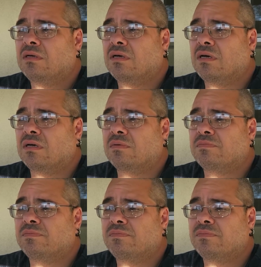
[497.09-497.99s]

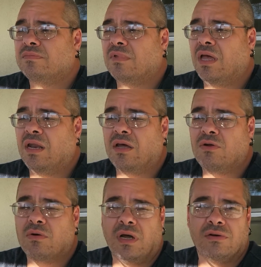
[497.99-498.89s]
And I
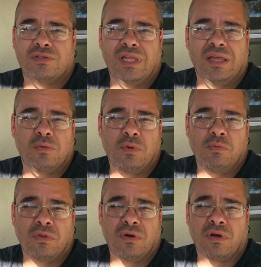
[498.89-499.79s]
don't understand the
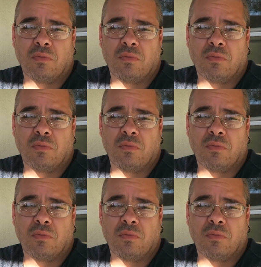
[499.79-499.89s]
people that are